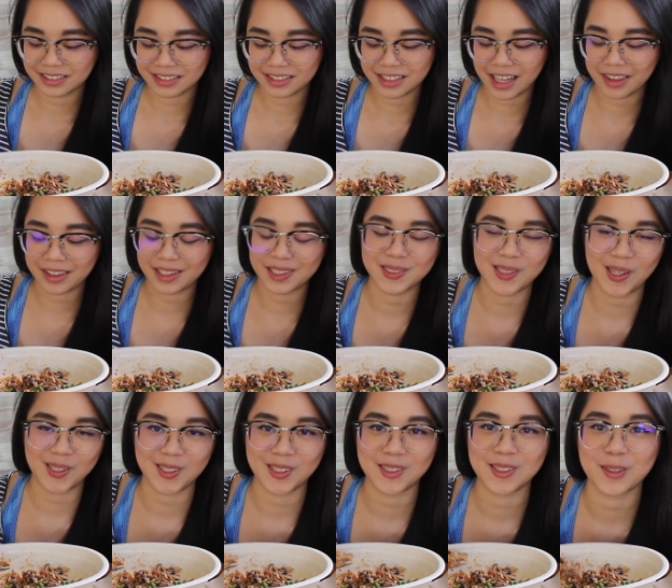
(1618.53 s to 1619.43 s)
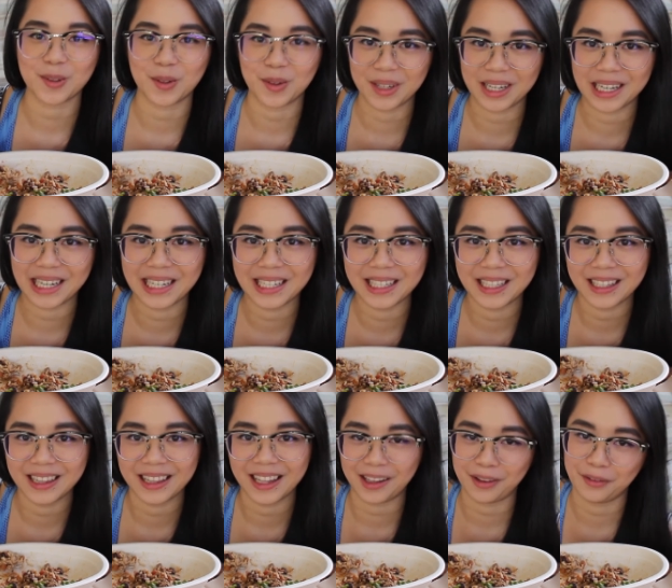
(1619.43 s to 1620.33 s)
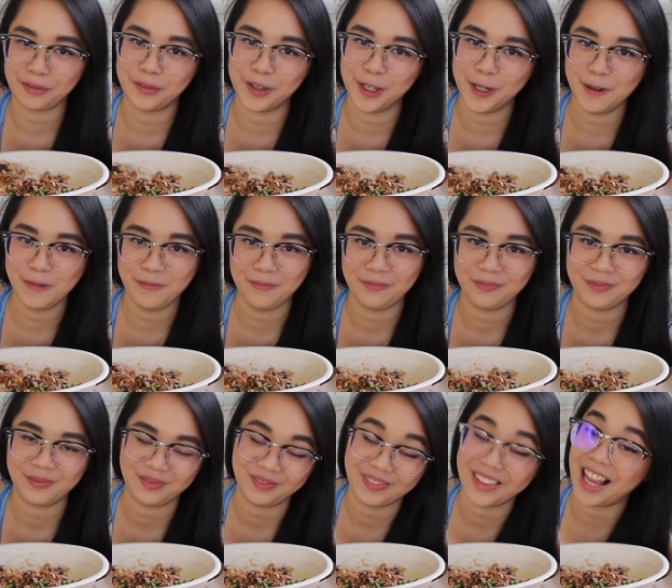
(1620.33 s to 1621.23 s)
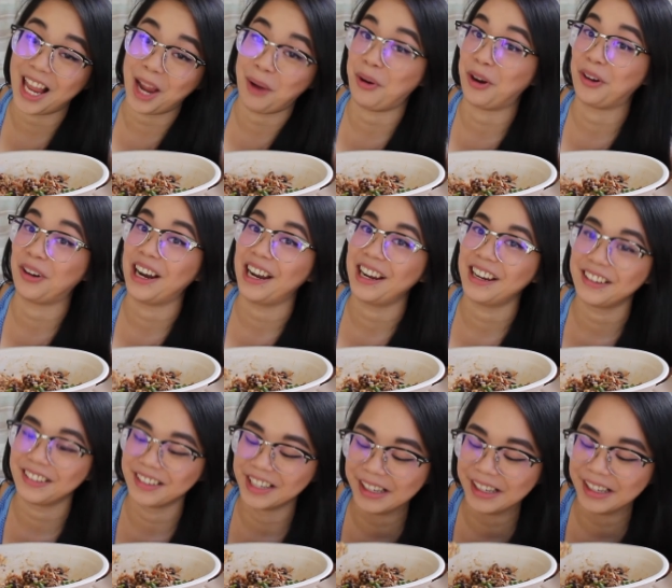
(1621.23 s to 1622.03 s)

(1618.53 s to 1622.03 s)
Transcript: nothing says a story like a film. Am I right?